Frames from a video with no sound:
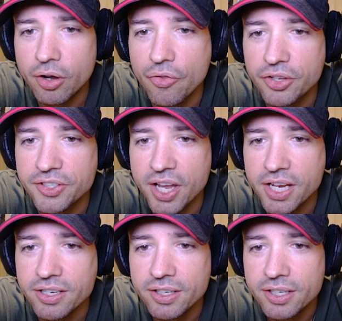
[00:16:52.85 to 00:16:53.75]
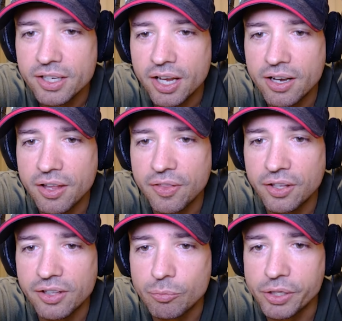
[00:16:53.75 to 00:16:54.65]
on the side, and I
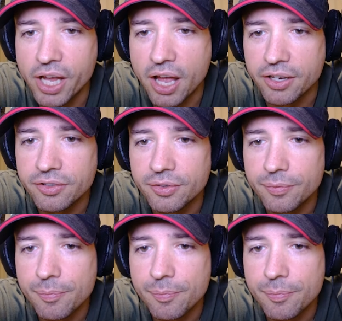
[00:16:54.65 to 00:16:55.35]
think then we got it.